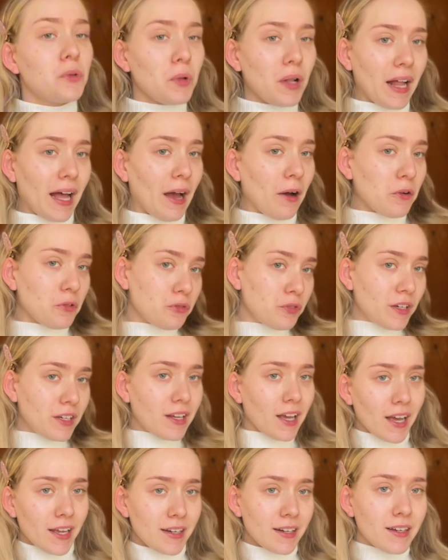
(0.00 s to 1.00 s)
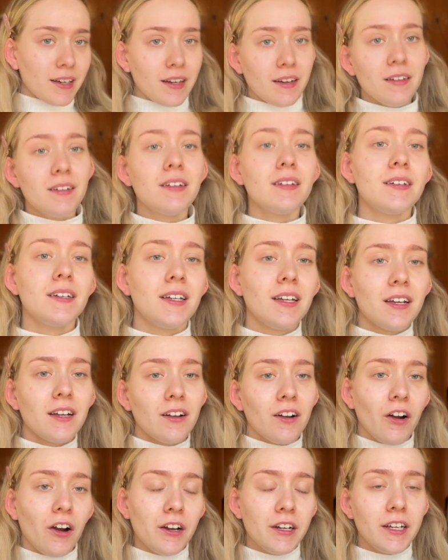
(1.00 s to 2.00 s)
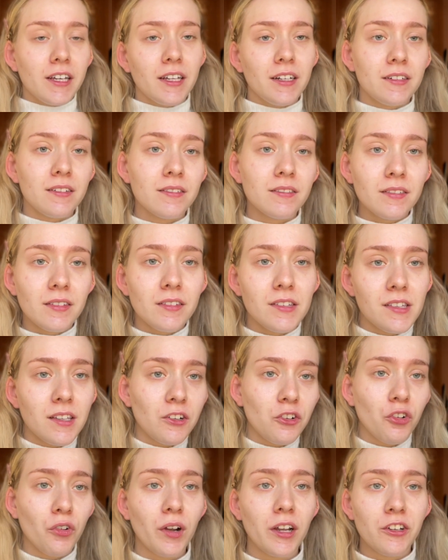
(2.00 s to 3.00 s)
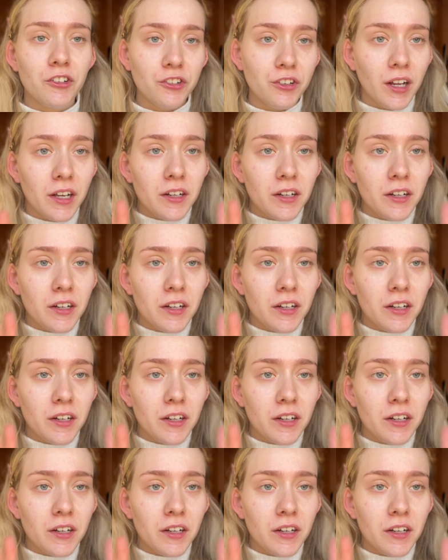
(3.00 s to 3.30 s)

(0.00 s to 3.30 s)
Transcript: outfit kind of cardigan situation. I